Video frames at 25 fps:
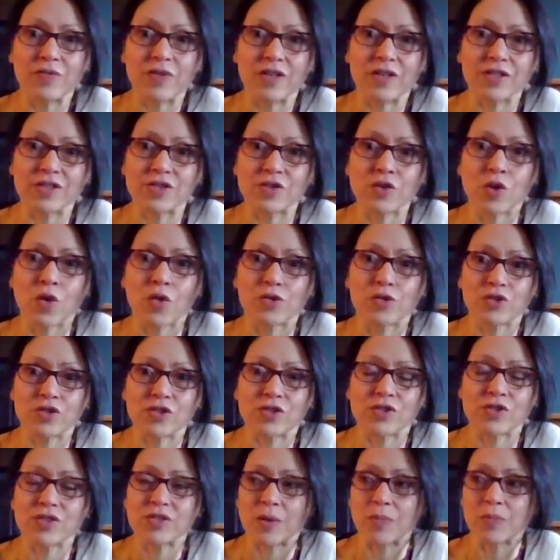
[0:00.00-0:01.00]
It's not
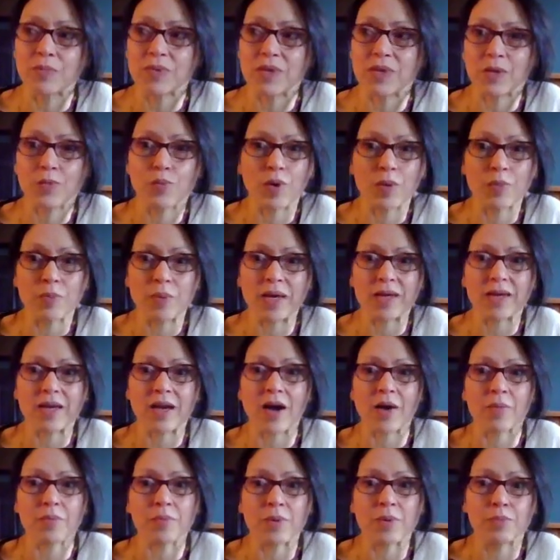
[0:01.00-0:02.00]
just something we pick
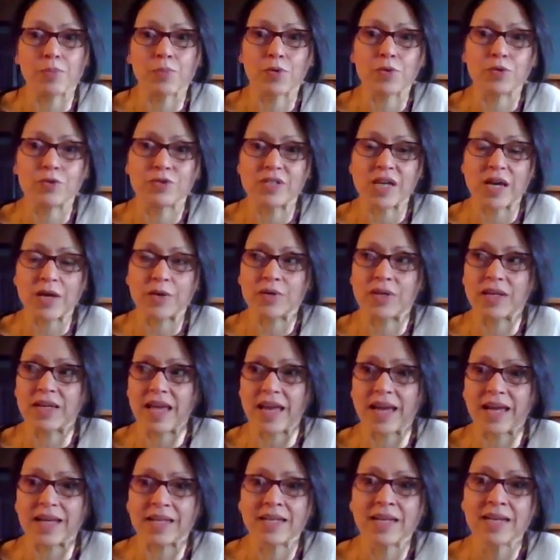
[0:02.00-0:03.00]
up and put down
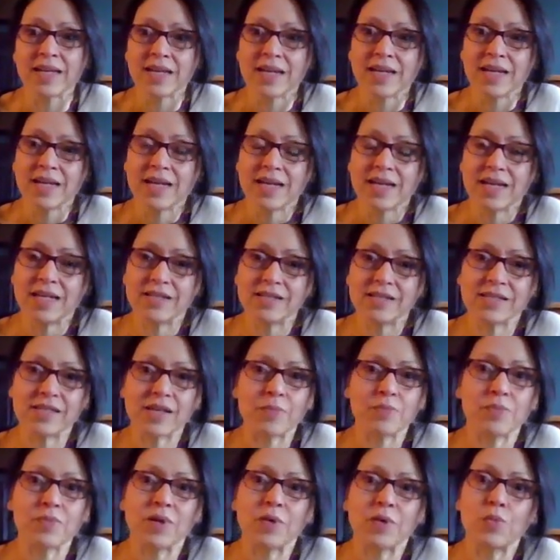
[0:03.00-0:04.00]
again. It's
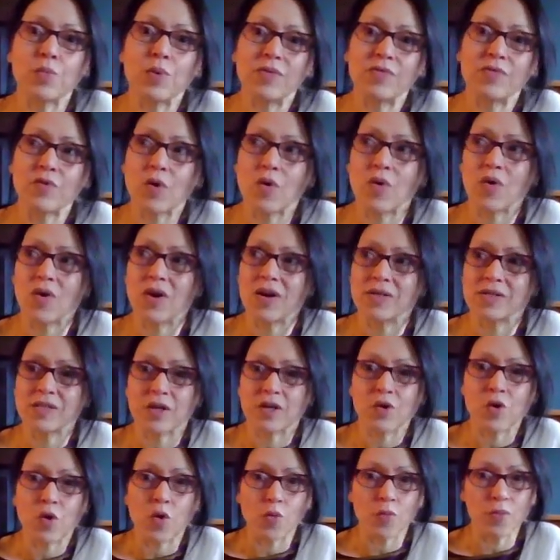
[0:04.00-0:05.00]
something we've got as a
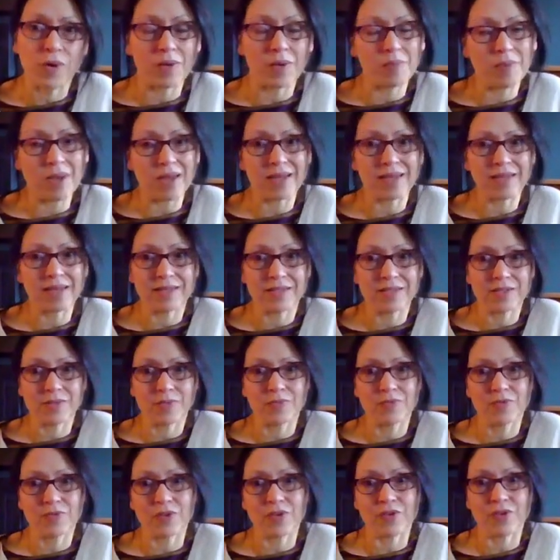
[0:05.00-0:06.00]
coping mechanism
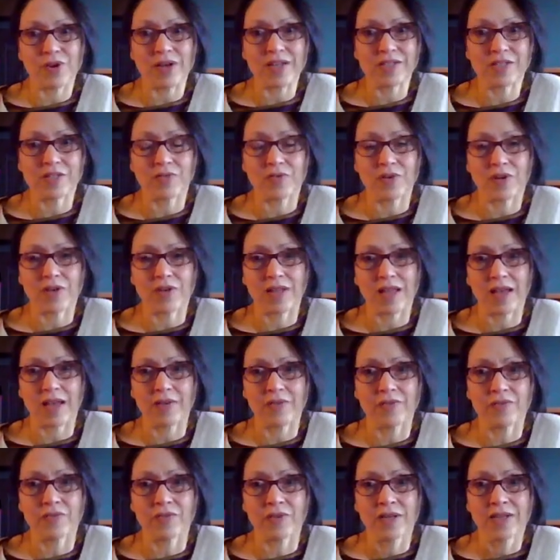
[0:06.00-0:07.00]
for the rest of our
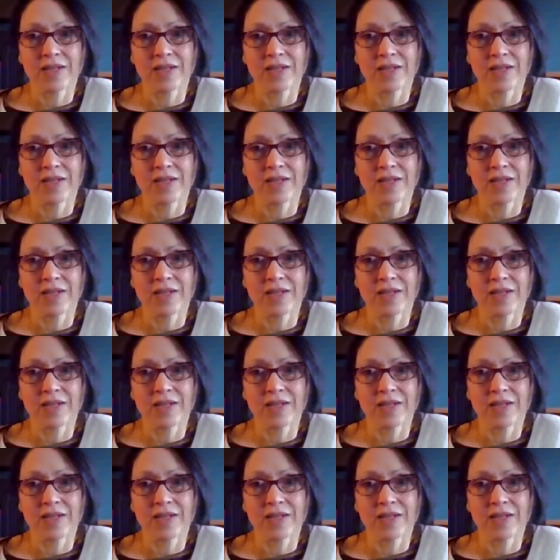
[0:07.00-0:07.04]
life.